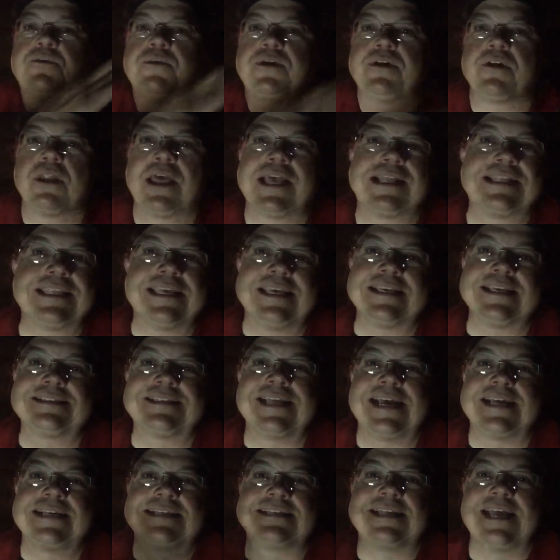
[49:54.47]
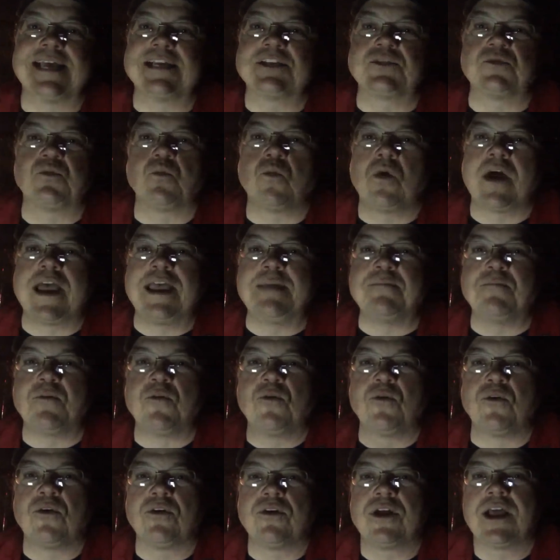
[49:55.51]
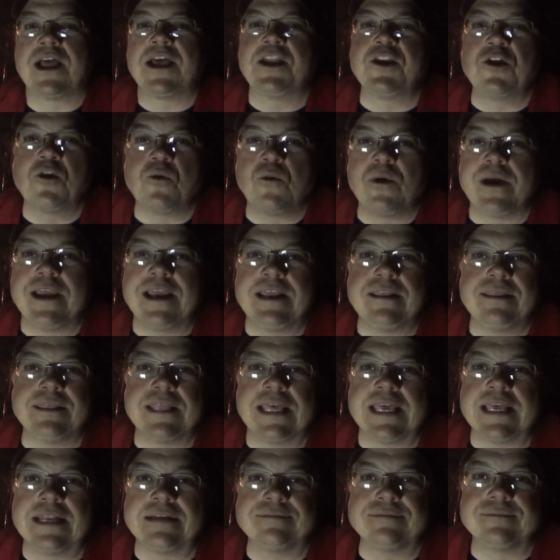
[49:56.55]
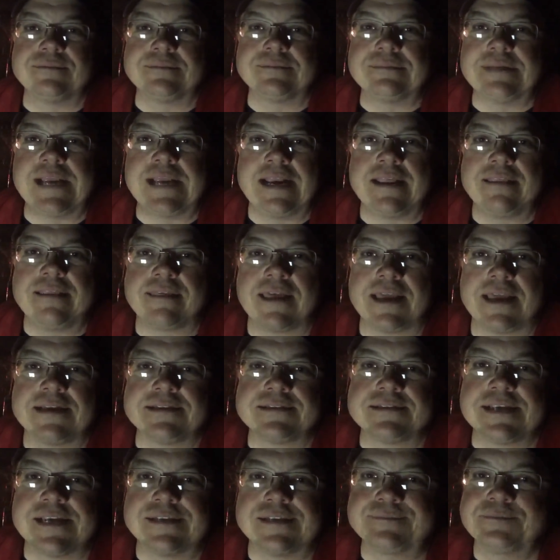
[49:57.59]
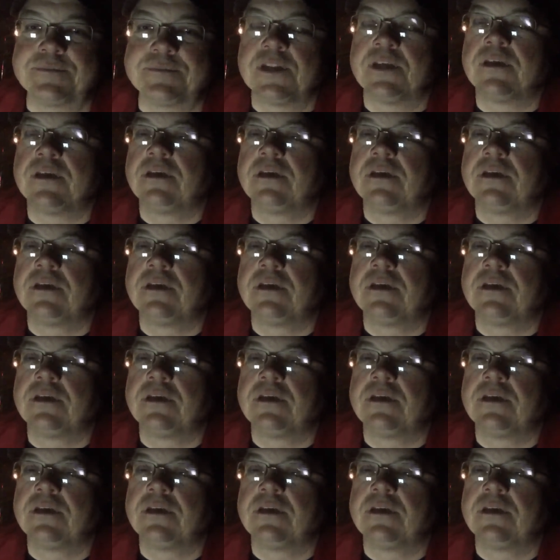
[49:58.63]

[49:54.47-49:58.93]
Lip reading: through here like this. That's way more annoying than anything. So,